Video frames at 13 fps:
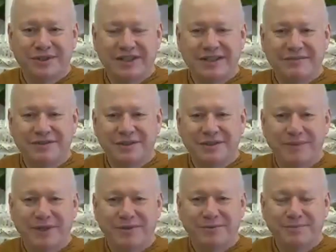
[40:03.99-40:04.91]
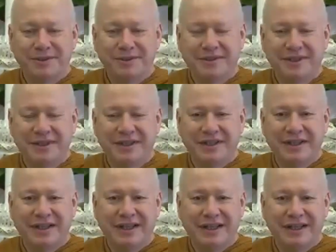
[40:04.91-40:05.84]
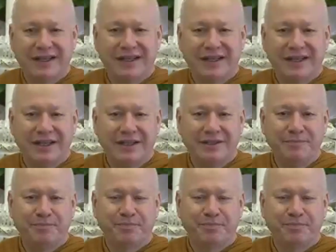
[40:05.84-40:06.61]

He lives in Melbourne, and he